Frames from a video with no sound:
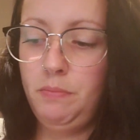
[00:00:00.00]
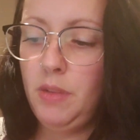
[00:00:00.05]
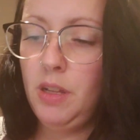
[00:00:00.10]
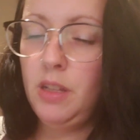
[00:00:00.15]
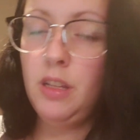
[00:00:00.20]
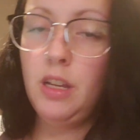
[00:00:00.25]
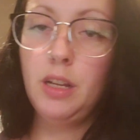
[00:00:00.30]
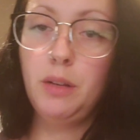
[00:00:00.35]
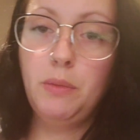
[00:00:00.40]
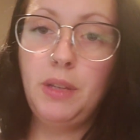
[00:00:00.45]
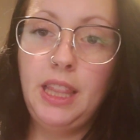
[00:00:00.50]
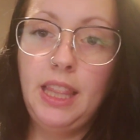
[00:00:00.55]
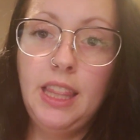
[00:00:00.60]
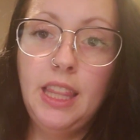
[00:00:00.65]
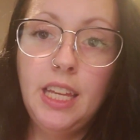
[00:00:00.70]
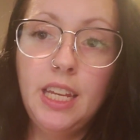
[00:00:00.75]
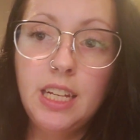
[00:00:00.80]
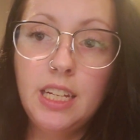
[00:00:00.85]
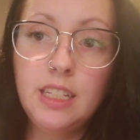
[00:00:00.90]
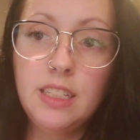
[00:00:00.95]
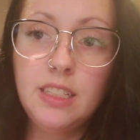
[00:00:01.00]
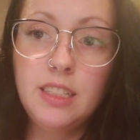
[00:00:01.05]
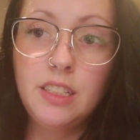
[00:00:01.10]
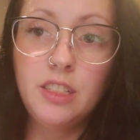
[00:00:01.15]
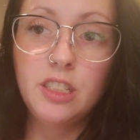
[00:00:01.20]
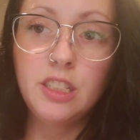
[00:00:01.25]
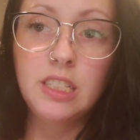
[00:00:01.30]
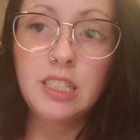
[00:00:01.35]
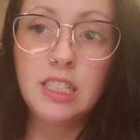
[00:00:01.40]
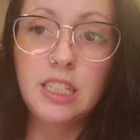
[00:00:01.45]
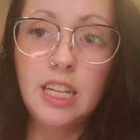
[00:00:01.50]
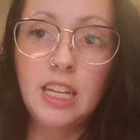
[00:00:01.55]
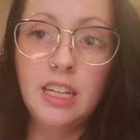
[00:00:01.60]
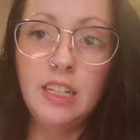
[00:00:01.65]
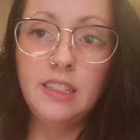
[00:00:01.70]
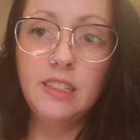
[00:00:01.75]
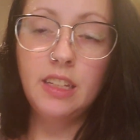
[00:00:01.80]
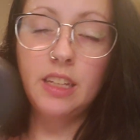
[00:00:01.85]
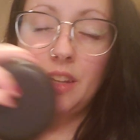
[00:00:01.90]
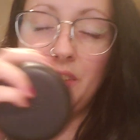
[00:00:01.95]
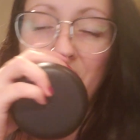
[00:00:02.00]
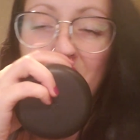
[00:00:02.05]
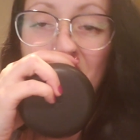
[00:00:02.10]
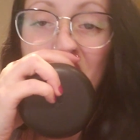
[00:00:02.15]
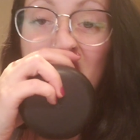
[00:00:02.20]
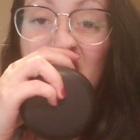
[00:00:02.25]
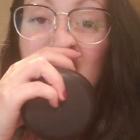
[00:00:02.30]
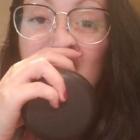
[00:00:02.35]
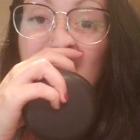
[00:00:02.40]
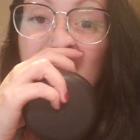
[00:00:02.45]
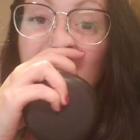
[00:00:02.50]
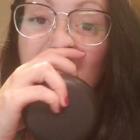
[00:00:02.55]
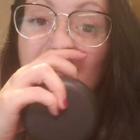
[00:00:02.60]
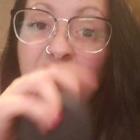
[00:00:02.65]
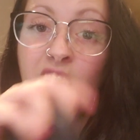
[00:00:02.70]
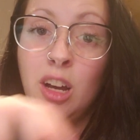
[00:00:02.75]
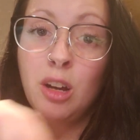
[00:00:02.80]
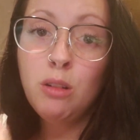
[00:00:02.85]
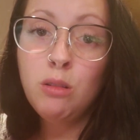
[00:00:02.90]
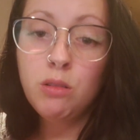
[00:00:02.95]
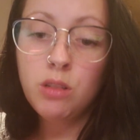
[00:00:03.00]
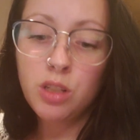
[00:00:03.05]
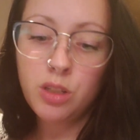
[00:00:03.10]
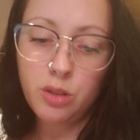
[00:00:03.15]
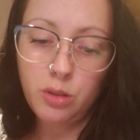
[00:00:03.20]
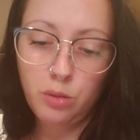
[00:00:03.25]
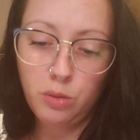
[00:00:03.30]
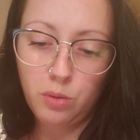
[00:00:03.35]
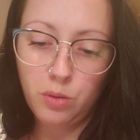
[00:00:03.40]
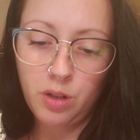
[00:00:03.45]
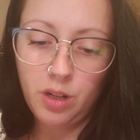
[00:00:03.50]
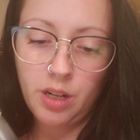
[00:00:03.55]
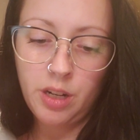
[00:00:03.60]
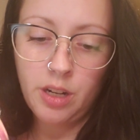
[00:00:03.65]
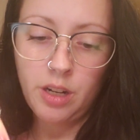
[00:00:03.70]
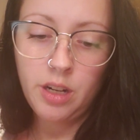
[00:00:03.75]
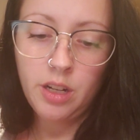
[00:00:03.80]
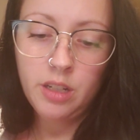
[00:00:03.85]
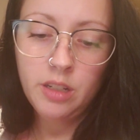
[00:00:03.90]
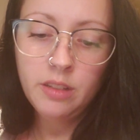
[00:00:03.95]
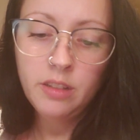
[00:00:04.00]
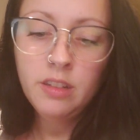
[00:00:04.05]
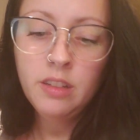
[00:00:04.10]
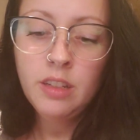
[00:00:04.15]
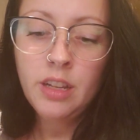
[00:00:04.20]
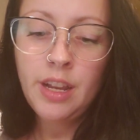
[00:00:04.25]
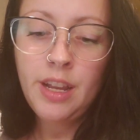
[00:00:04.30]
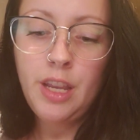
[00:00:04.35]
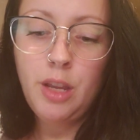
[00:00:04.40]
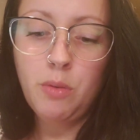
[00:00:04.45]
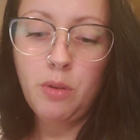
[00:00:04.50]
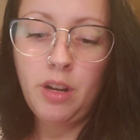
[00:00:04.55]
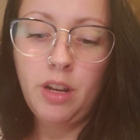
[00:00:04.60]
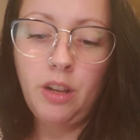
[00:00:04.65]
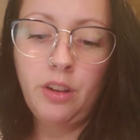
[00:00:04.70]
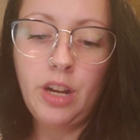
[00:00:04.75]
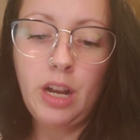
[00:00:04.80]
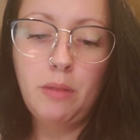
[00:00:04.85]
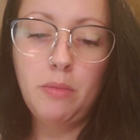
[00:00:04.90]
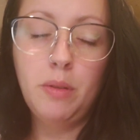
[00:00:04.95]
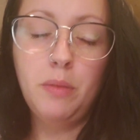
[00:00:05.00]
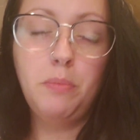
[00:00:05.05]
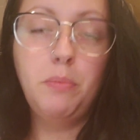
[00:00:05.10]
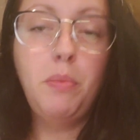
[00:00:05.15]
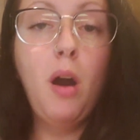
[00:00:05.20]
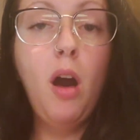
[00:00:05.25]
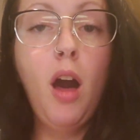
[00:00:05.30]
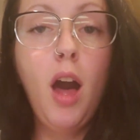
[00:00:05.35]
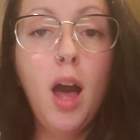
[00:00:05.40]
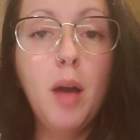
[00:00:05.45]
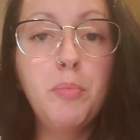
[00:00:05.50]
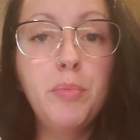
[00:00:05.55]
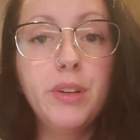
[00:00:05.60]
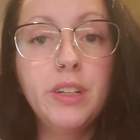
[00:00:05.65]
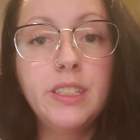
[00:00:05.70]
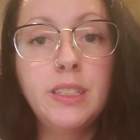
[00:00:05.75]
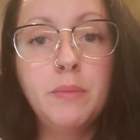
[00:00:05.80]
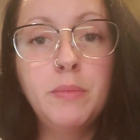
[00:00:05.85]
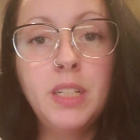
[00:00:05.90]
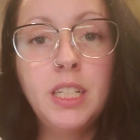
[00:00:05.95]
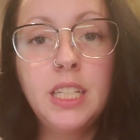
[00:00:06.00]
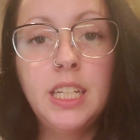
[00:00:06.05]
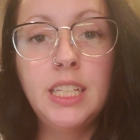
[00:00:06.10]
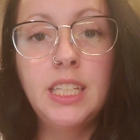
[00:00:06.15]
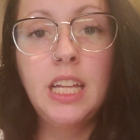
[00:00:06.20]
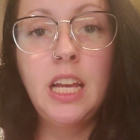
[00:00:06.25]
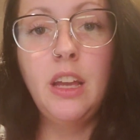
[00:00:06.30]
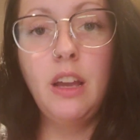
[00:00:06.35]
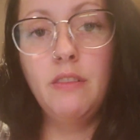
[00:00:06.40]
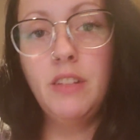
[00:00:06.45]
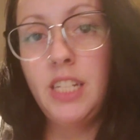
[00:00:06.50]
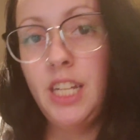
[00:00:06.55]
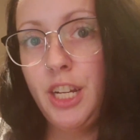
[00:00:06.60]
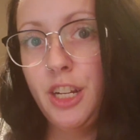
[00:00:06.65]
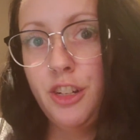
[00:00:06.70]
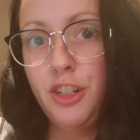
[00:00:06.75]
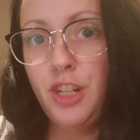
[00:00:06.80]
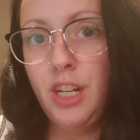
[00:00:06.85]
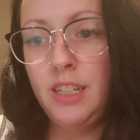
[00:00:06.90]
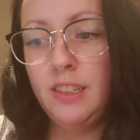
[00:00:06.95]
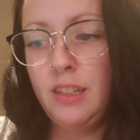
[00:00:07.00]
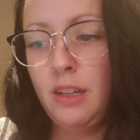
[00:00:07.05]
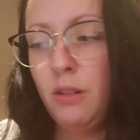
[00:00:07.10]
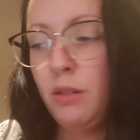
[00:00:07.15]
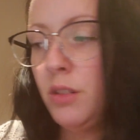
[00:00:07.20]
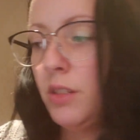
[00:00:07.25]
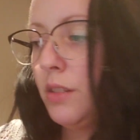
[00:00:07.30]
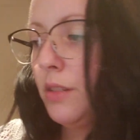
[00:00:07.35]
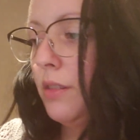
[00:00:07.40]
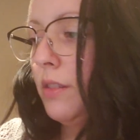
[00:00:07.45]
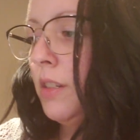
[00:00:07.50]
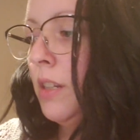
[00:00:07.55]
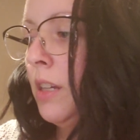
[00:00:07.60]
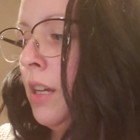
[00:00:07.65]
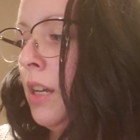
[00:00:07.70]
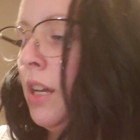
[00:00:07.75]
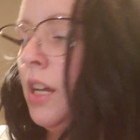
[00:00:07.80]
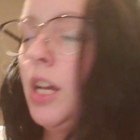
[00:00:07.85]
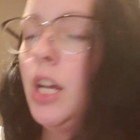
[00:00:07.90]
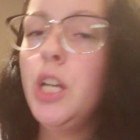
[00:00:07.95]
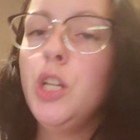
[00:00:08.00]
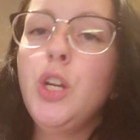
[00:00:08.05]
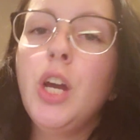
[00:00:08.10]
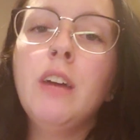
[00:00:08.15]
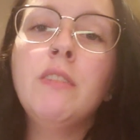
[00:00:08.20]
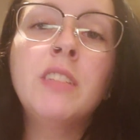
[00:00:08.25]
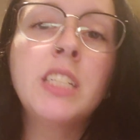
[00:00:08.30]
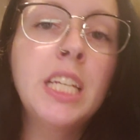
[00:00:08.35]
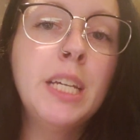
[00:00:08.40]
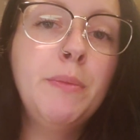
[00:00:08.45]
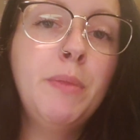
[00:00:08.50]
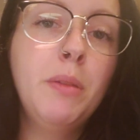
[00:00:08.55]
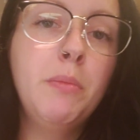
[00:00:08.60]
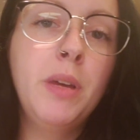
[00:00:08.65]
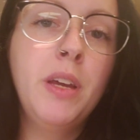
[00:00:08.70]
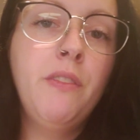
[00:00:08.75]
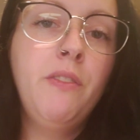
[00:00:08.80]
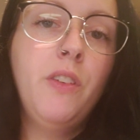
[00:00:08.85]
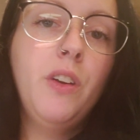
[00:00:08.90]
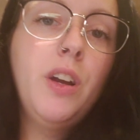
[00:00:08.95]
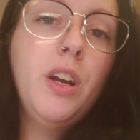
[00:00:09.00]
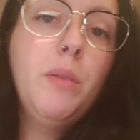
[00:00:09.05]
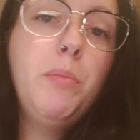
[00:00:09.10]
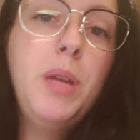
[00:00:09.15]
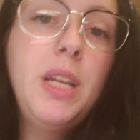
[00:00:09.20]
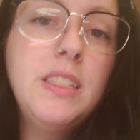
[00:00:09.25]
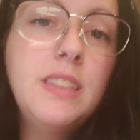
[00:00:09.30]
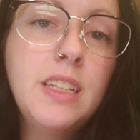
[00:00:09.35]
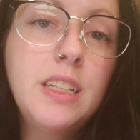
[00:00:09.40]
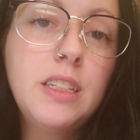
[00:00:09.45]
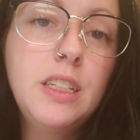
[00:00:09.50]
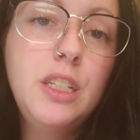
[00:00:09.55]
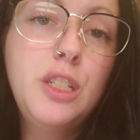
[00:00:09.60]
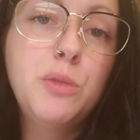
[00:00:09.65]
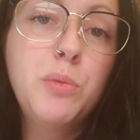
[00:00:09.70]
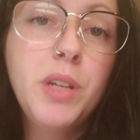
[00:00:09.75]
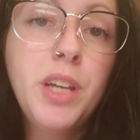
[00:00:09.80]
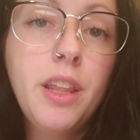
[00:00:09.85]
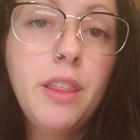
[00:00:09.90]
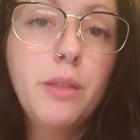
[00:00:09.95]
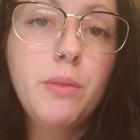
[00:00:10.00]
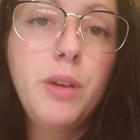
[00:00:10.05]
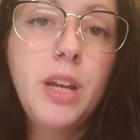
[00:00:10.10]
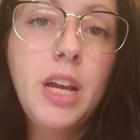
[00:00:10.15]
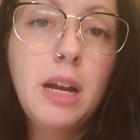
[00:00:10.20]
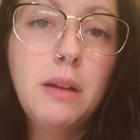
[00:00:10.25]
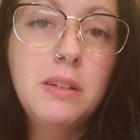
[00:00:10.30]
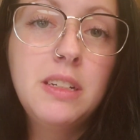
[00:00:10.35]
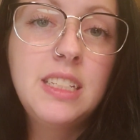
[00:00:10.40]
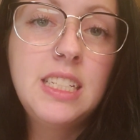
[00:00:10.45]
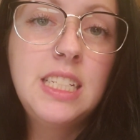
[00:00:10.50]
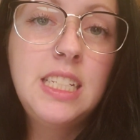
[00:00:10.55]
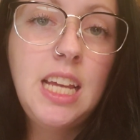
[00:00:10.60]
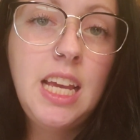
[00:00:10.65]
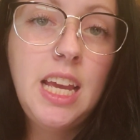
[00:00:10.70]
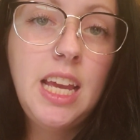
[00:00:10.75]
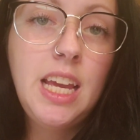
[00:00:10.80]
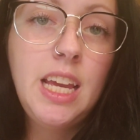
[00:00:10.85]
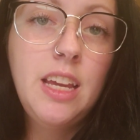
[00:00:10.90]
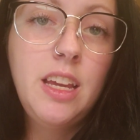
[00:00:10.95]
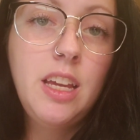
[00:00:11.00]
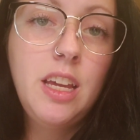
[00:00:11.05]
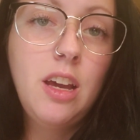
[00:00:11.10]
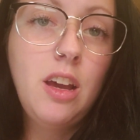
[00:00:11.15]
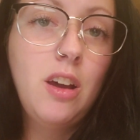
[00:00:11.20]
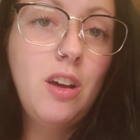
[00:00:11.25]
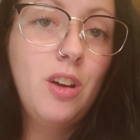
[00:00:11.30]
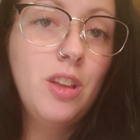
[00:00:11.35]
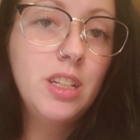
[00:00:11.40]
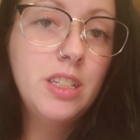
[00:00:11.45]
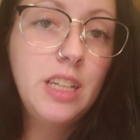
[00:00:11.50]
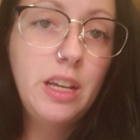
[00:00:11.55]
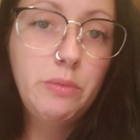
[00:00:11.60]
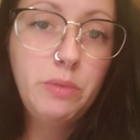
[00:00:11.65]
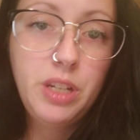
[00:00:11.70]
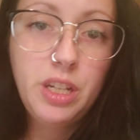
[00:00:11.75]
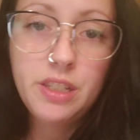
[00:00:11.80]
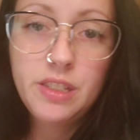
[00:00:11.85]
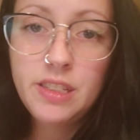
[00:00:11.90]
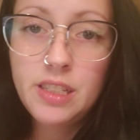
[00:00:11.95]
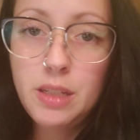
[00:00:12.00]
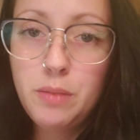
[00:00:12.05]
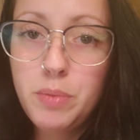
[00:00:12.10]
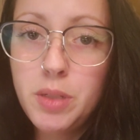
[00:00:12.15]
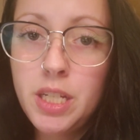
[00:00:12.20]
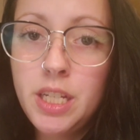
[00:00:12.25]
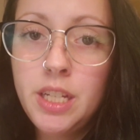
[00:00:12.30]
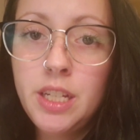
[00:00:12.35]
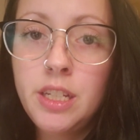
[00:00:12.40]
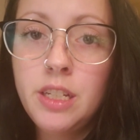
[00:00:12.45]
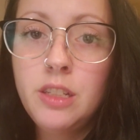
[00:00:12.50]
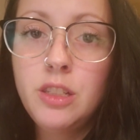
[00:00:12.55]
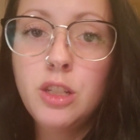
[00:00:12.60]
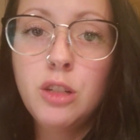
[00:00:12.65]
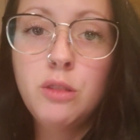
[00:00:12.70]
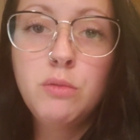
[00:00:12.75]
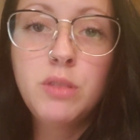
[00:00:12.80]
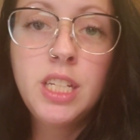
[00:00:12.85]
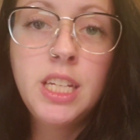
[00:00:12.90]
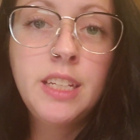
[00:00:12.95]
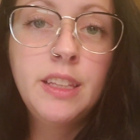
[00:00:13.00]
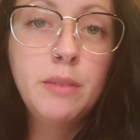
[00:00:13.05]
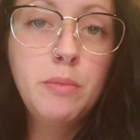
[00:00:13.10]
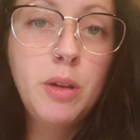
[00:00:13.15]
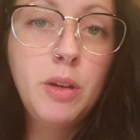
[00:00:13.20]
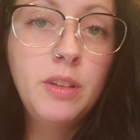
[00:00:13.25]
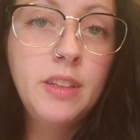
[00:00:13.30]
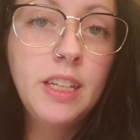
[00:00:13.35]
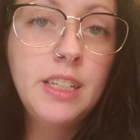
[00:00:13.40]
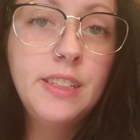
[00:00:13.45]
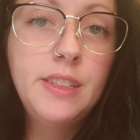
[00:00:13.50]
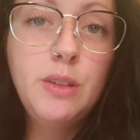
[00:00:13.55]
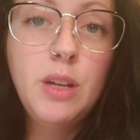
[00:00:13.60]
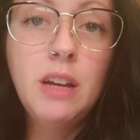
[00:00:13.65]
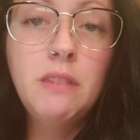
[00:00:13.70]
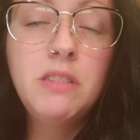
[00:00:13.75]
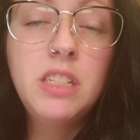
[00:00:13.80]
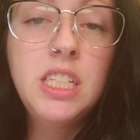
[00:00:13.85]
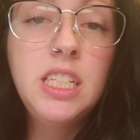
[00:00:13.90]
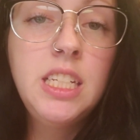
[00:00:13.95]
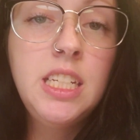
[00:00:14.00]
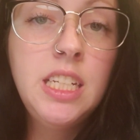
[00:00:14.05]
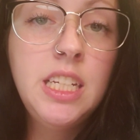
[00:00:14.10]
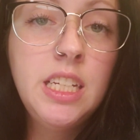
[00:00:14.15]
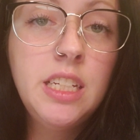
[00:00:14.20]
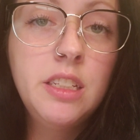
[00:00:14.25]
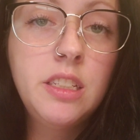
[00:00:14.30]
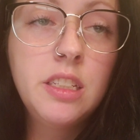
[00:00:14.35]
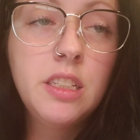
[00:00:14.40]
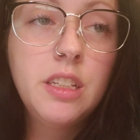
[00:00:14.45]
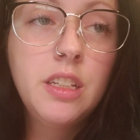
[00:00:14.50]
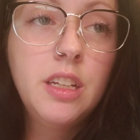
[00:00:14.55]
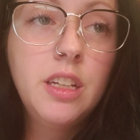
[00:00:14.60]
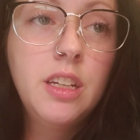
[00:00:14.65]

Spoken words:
Along with this, just in case, like if you're eating out or you want to grab a pop or something like that, you have to take your trays out. You have to keep them in for basically 23 hours a day, all the time when you're sleeping. Don't take them out unless you have to eat.